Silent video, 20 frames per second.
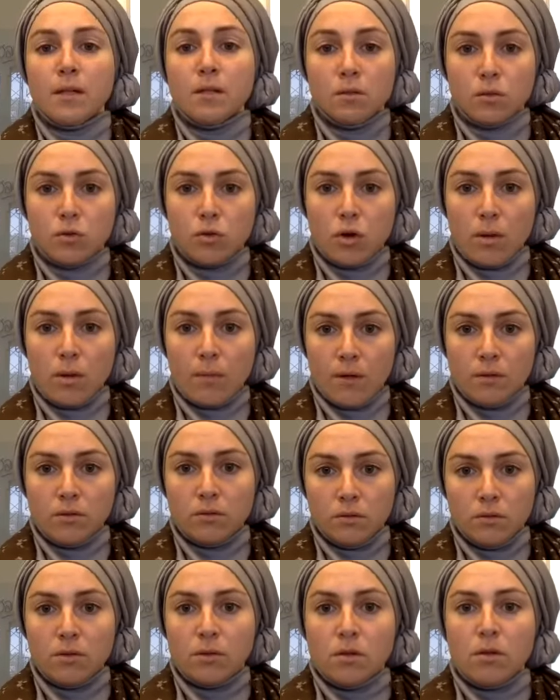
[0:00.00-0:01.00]
trauma
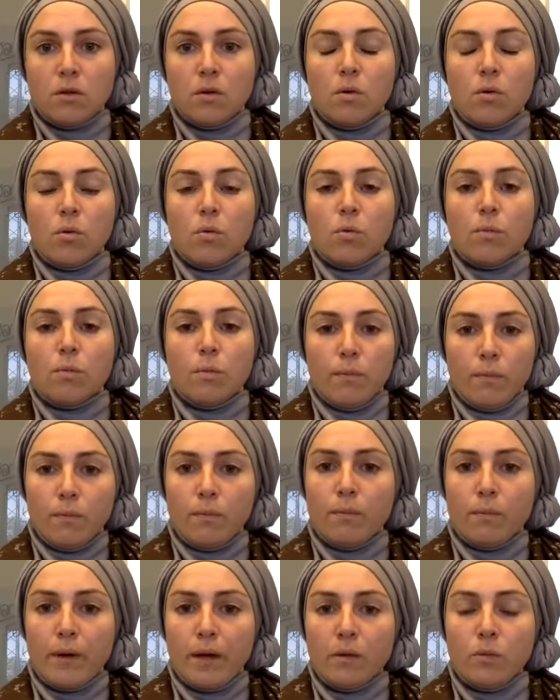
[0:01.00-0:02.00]

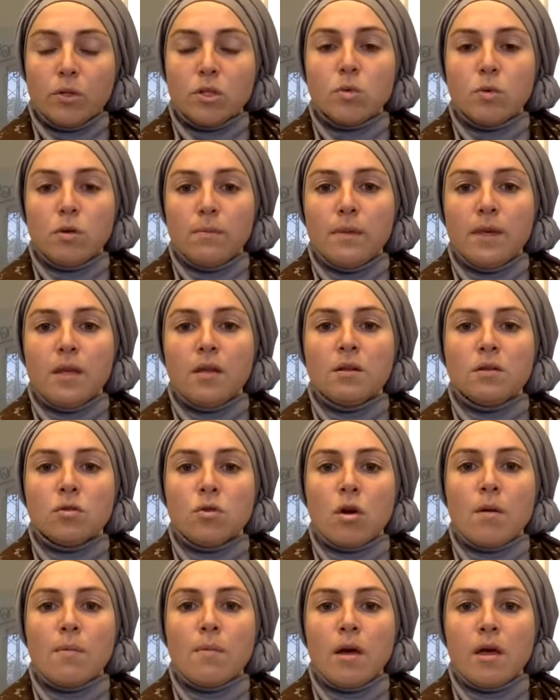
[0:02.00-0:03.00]
by which we mean
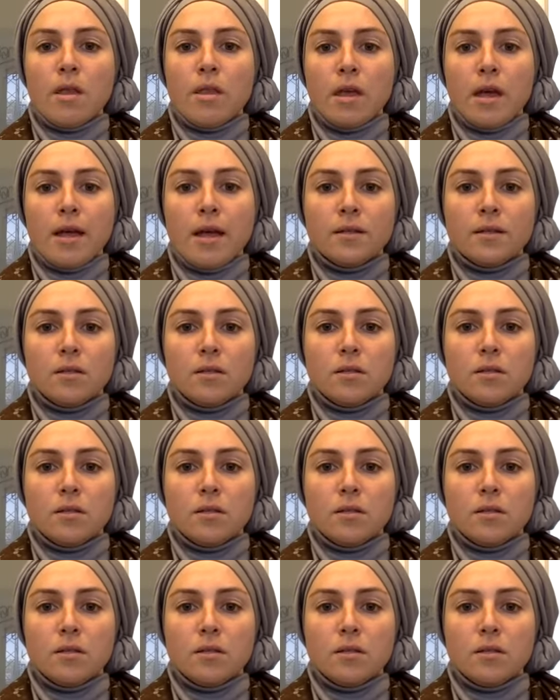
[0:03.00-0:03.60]
trauma that